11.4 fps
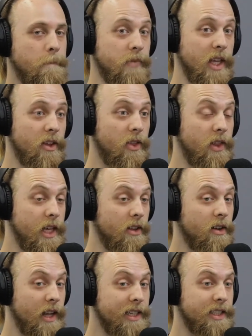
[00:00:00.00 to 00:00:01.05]
the
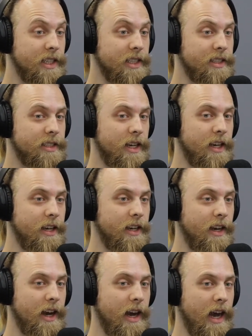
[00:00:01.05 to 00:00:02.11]
other lesson is,
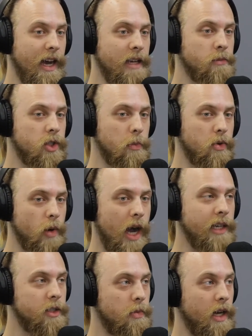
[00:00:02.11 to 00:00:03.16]
I am
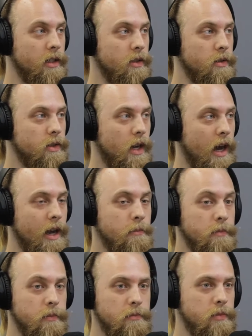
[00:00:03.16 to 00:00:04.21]
surprised by dudes.
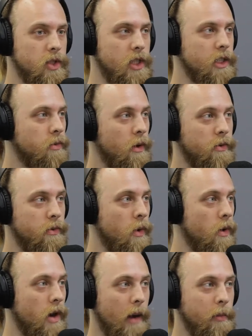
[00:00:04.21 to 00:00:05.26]
I'm
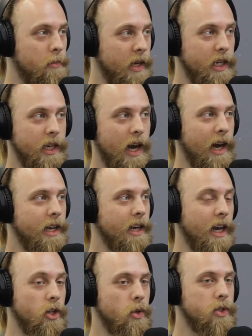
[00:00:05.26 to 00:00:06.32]
6'4". I'm a big guy.
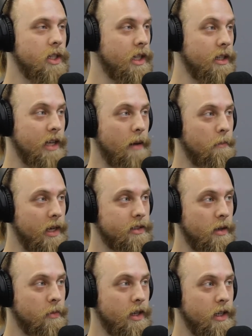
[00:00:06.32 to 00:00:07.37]
I used to think that meant
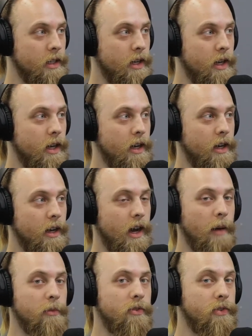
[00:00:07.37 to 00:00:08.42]
something.
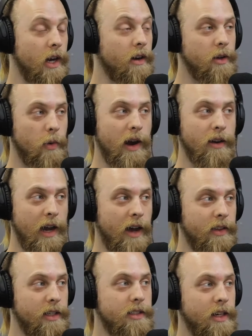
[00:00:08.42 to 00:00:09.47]
I'm very aware now
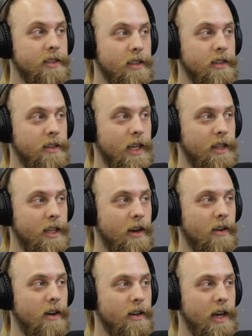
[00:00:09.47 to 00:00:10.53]
that it doesn't. That
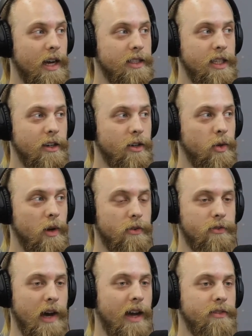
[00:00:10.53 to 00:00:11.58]
there are guys here who are
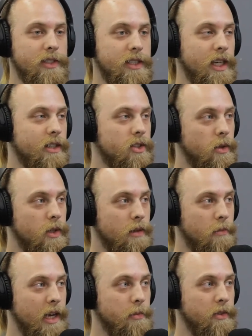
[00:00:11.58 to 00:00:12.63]
5'6" who
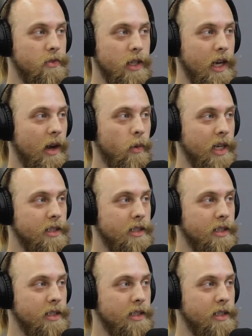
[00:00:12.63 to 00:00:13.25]
can make me feel like I weigh